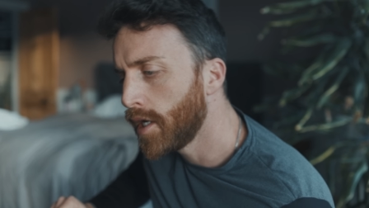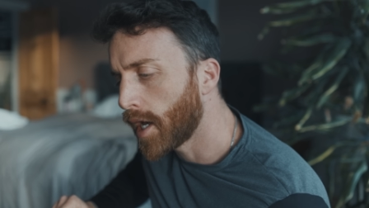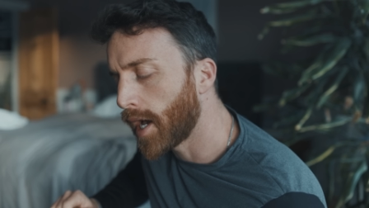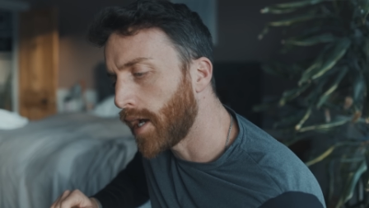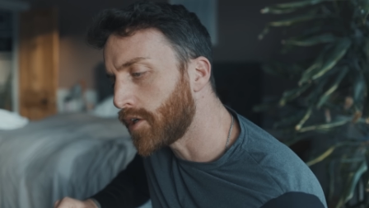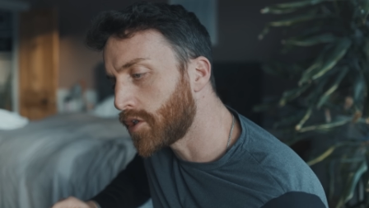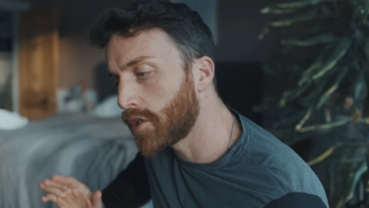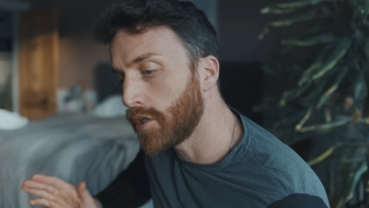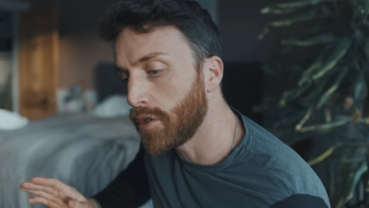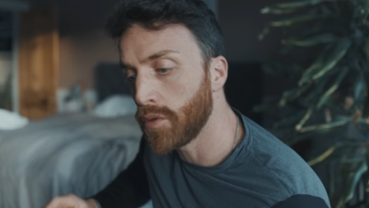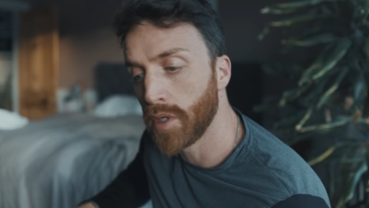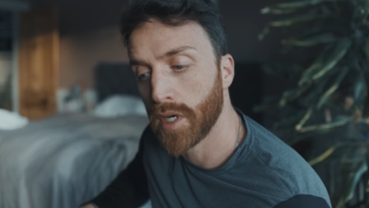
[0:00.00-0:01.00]
Uh,
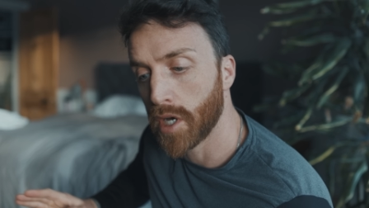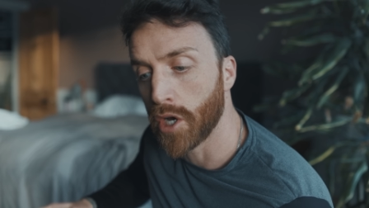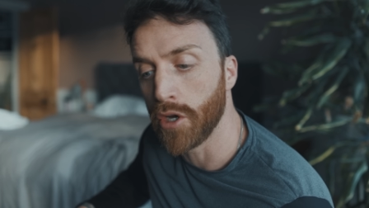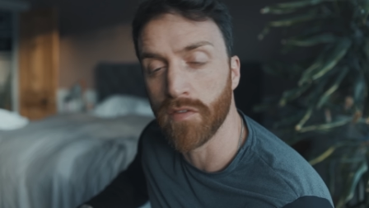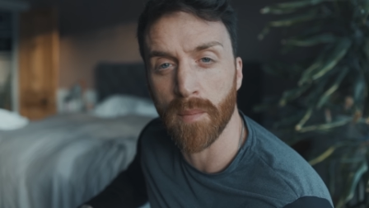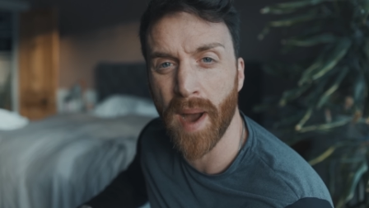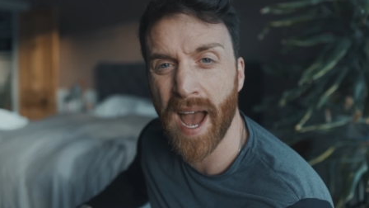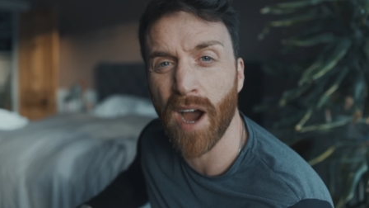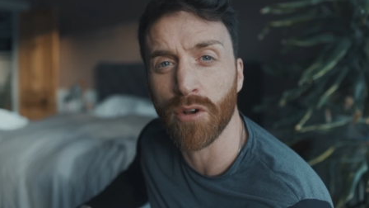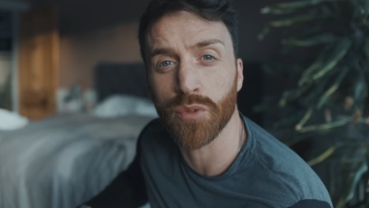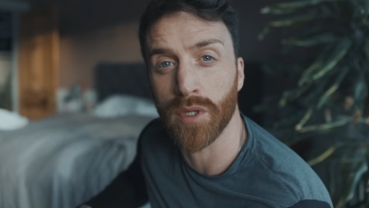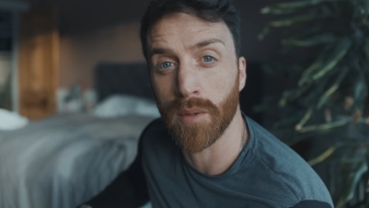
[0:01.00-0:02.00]
to Hoover my
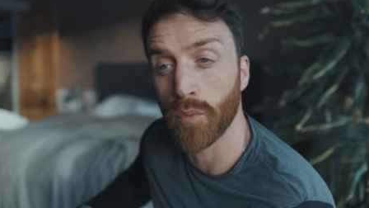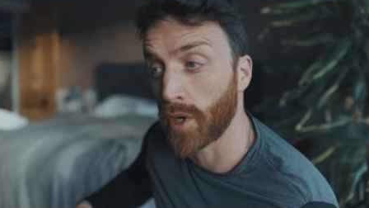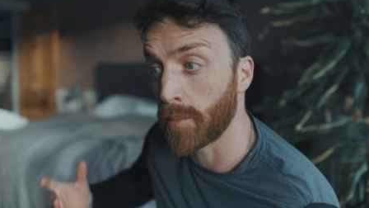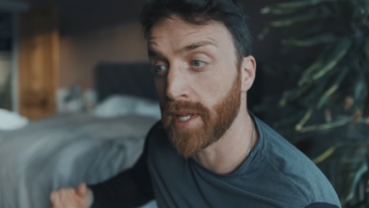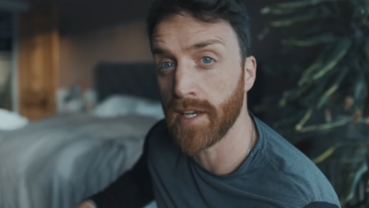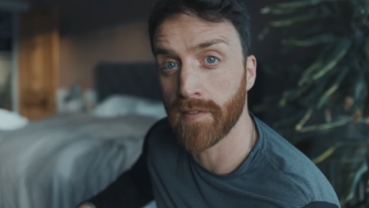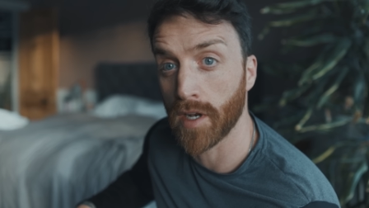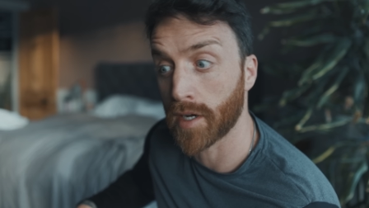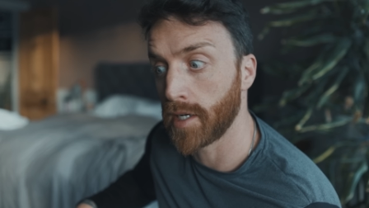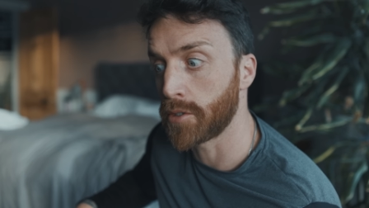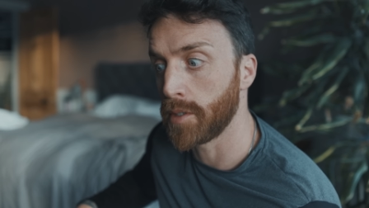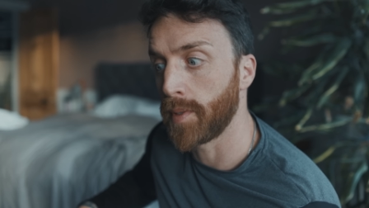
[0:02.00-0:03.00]
house when I'm when I'm leaving, I
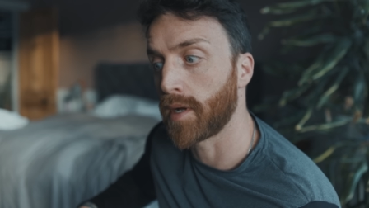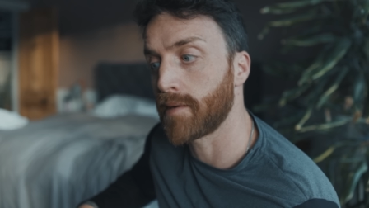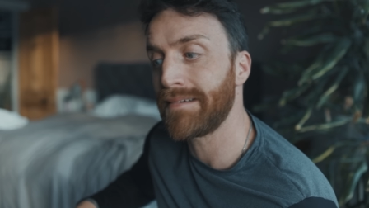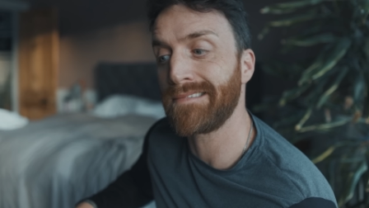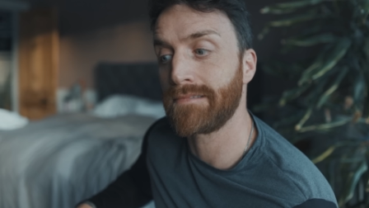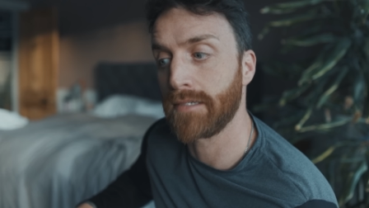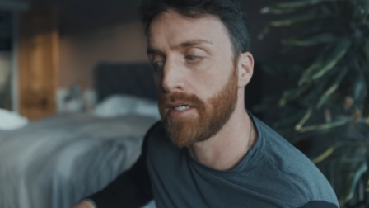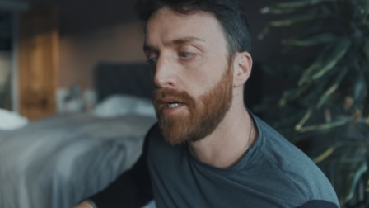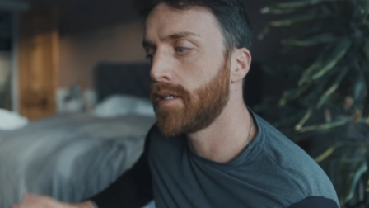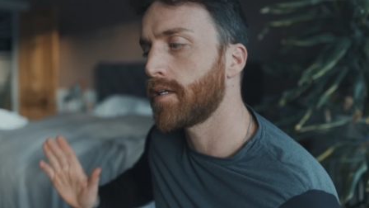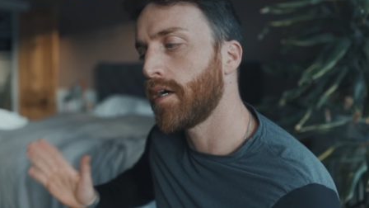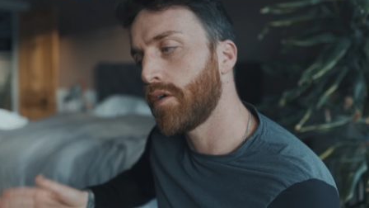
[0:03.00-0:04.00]
can literally be like Alexa,
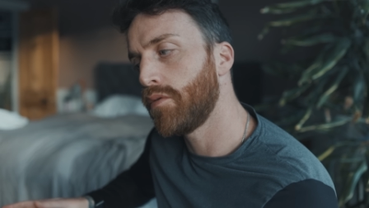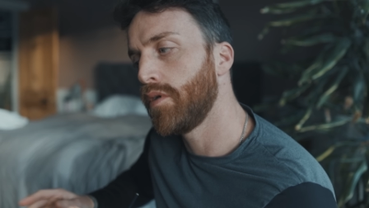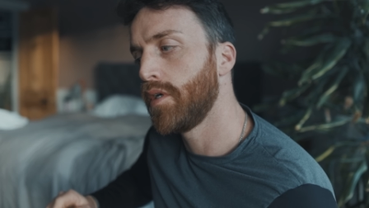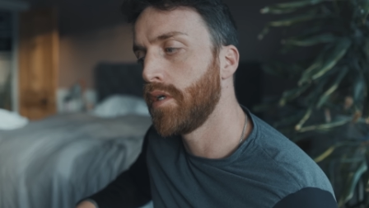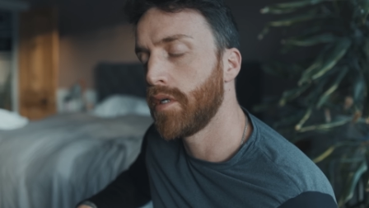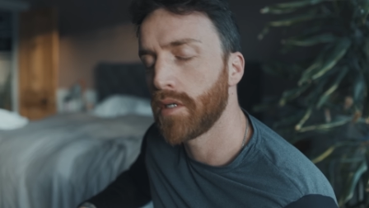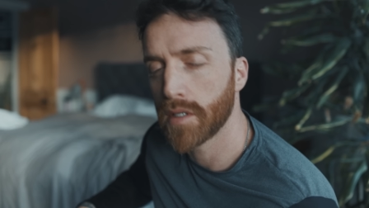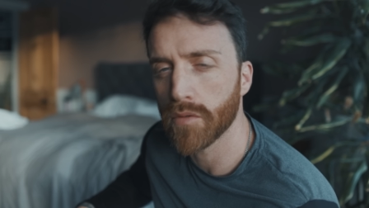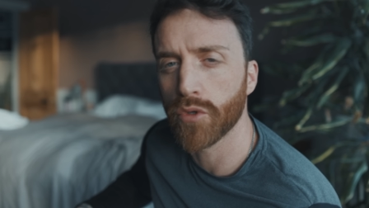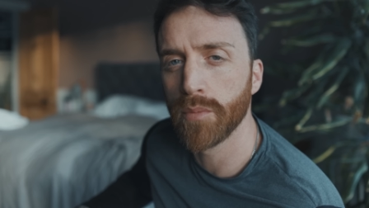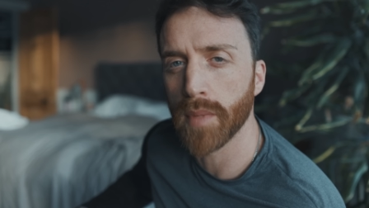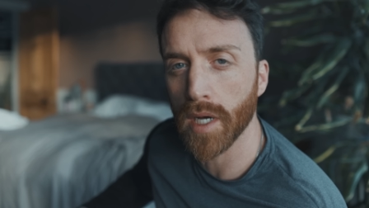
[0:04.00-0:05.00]
tell
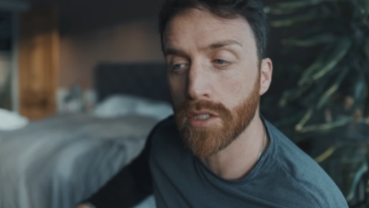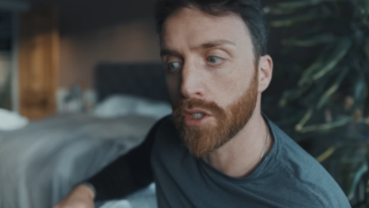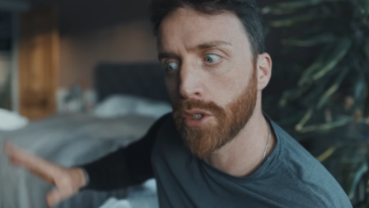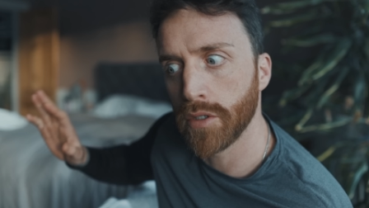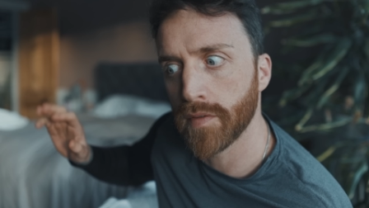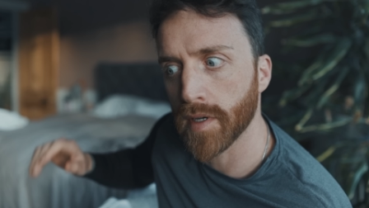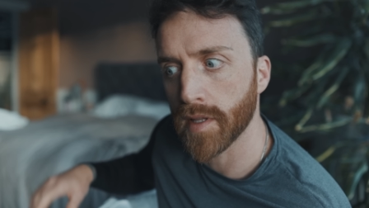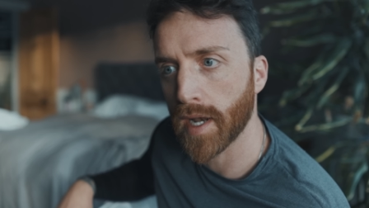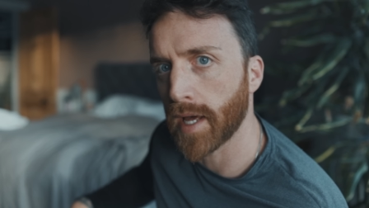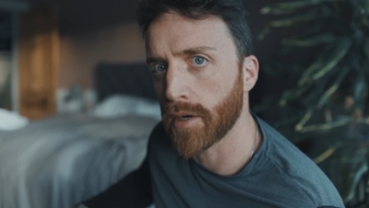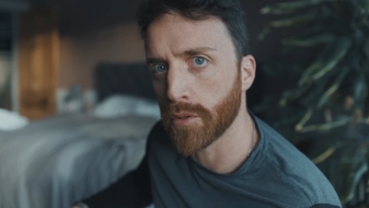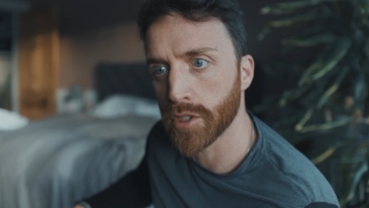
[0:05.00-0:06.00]
Roomba to Hoover the
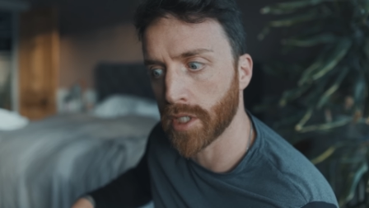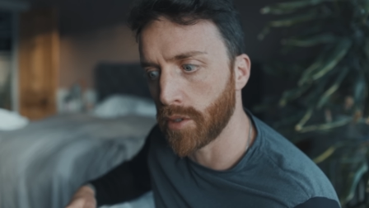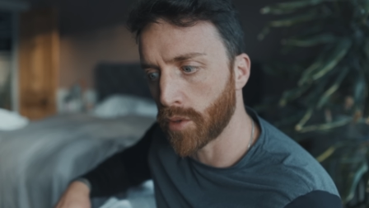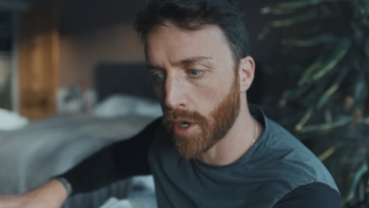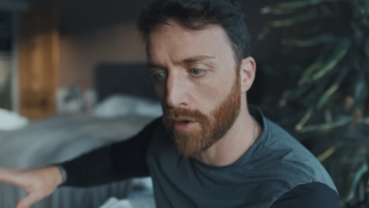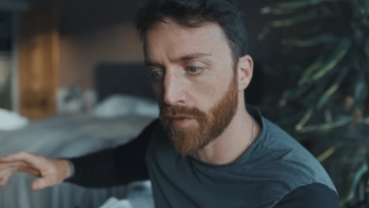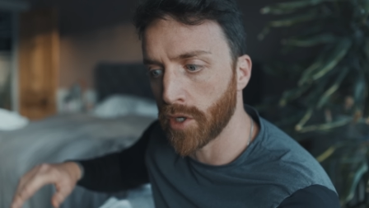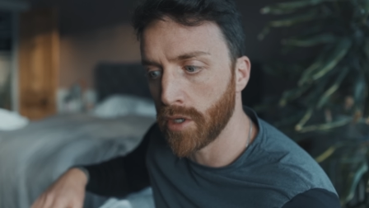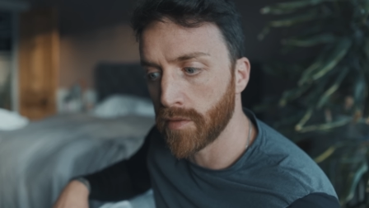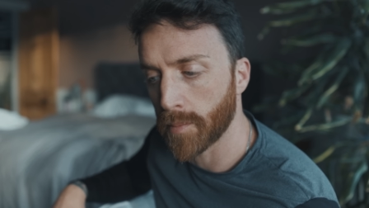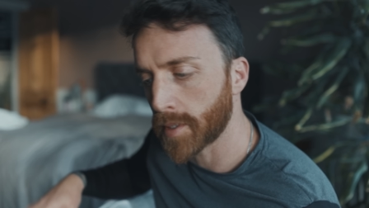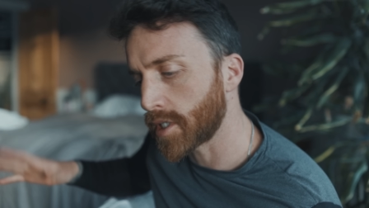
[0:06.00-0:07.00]
lounge, and it will go off and
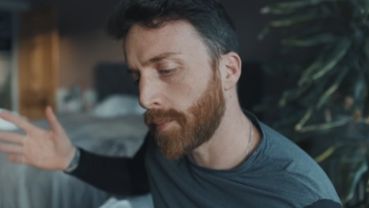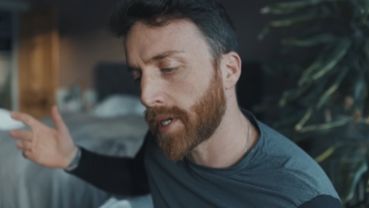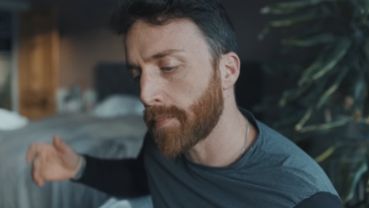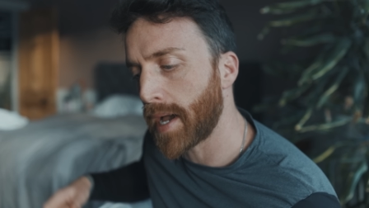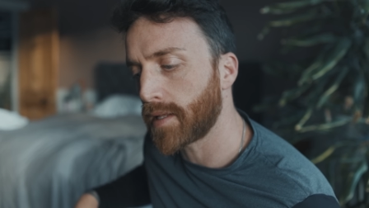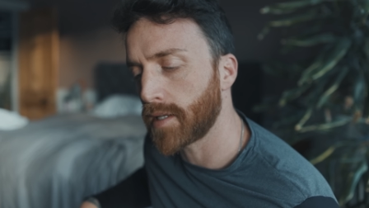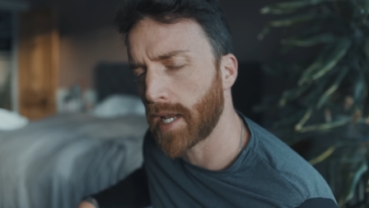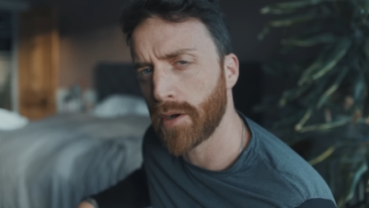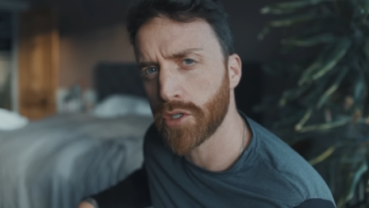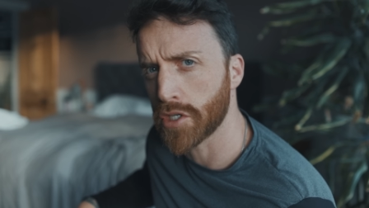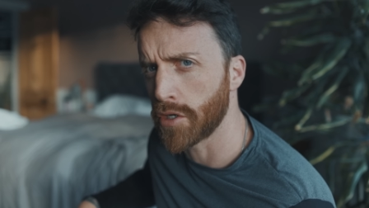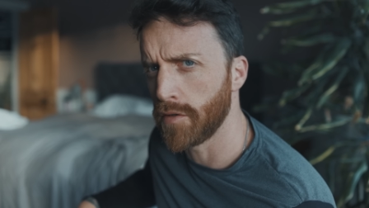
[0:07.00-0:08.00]
Hoover. By the time I get back, the
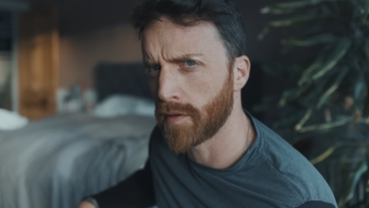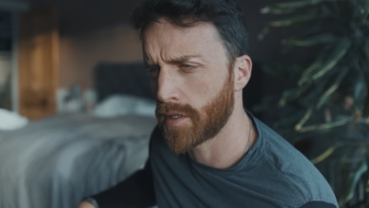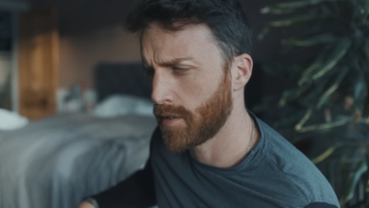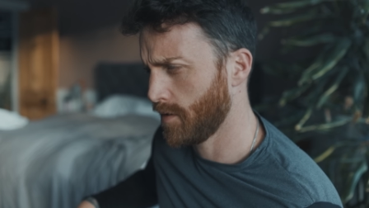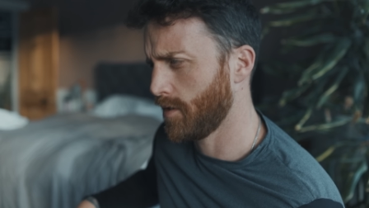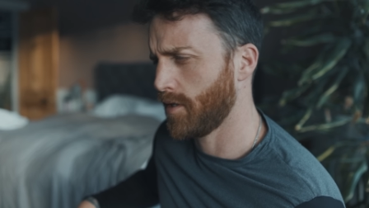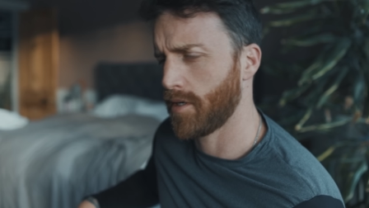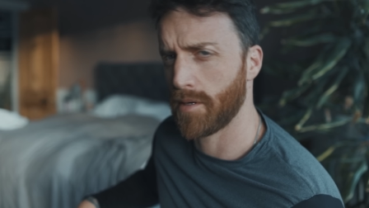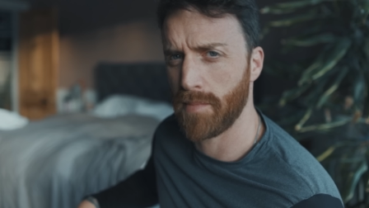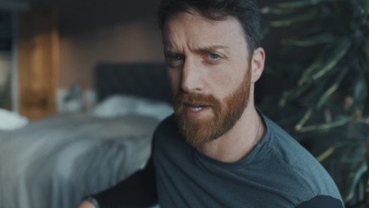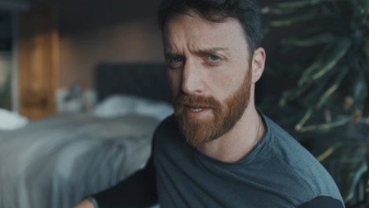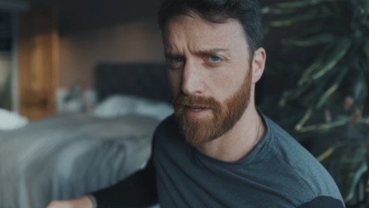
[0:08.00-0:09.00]
lounge is Hoovered. Oh
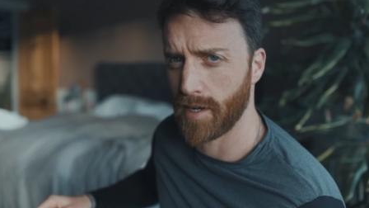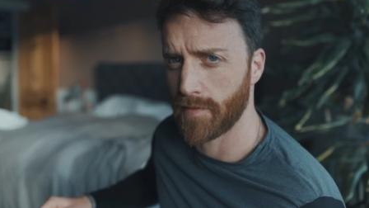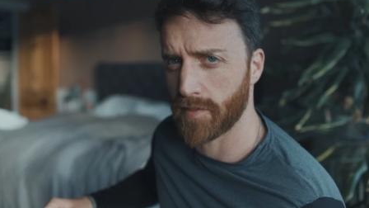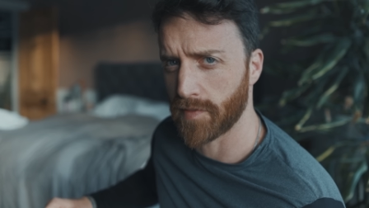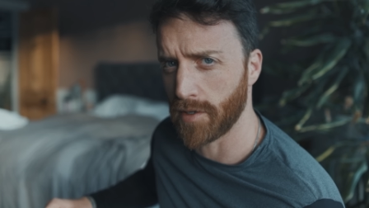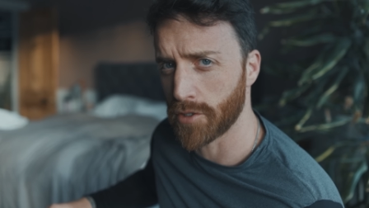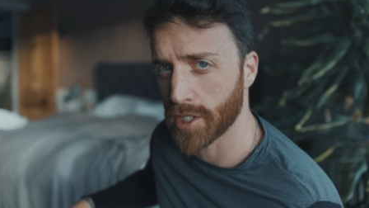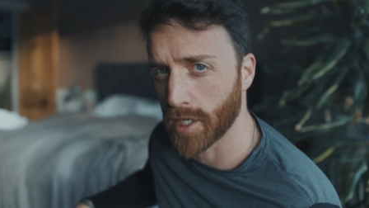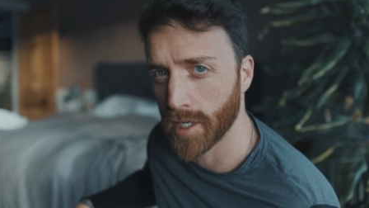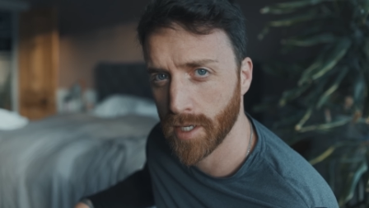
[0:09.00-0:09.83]
man, I love the future.